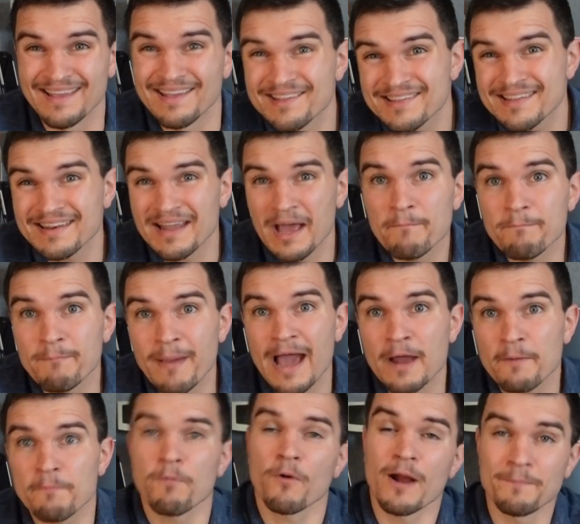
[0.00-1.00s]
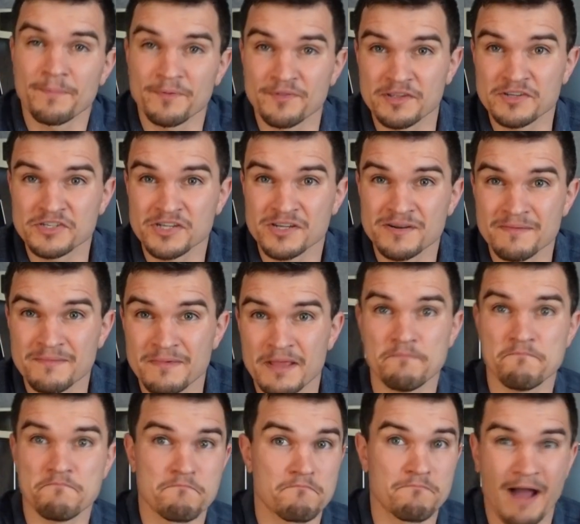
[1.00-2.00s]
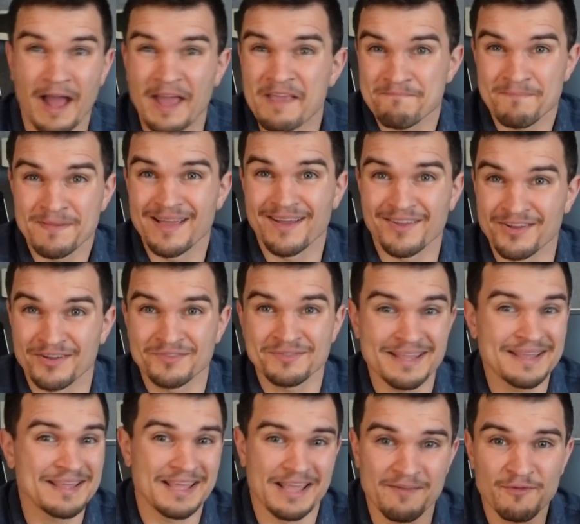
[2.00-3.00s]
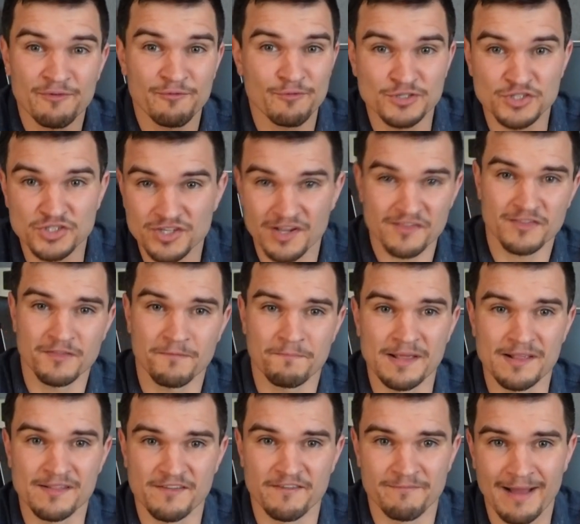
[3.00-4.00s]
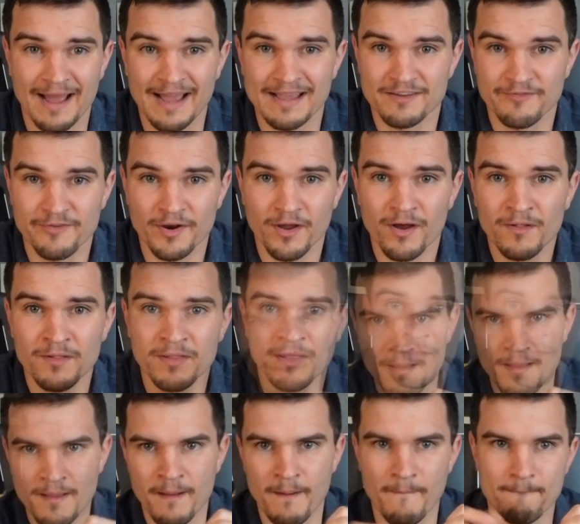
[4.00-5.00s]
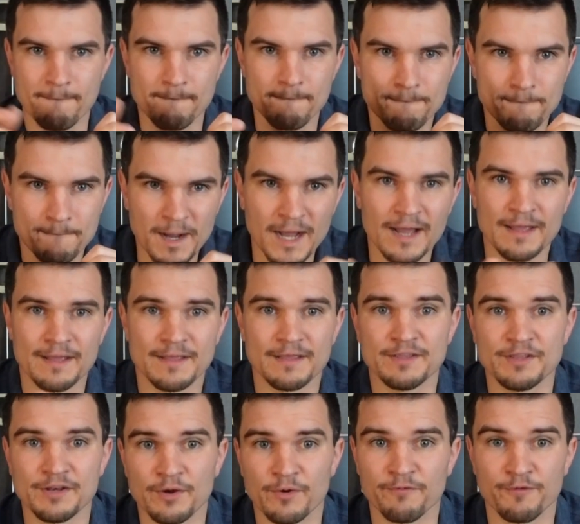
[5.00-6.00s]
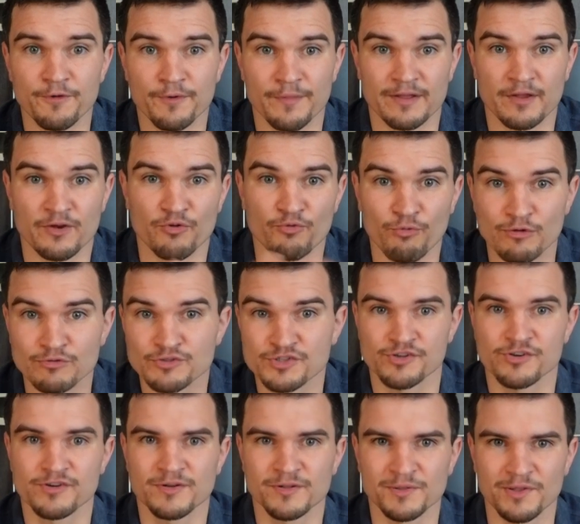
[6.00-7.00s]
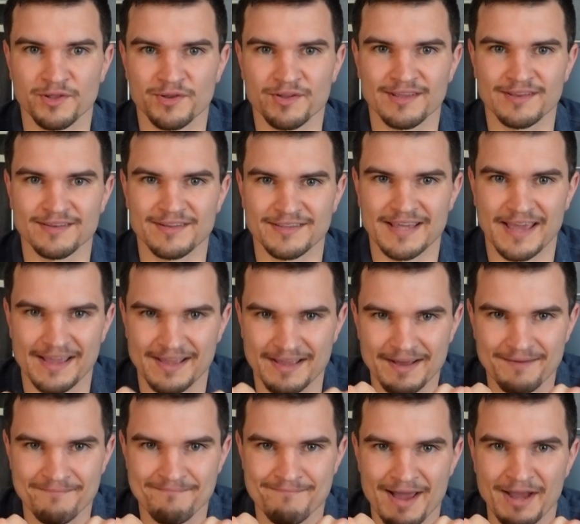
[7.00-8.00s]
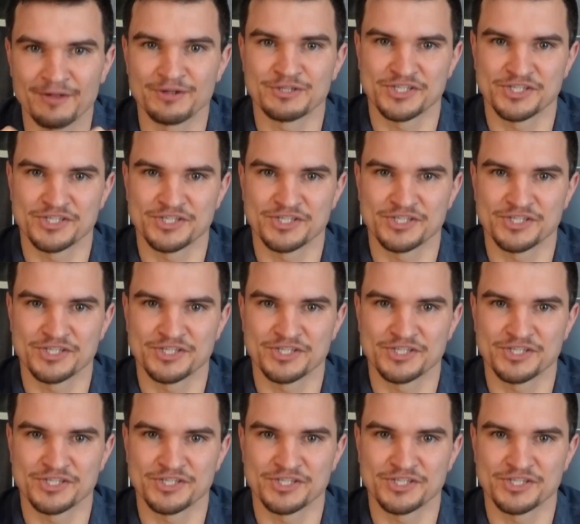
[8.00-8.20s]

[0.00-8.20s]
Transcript: isn't a bad proposition. It might be a good thing even for just the peace of mind of it all, but, you know, if you're like a grocer looking to take a metal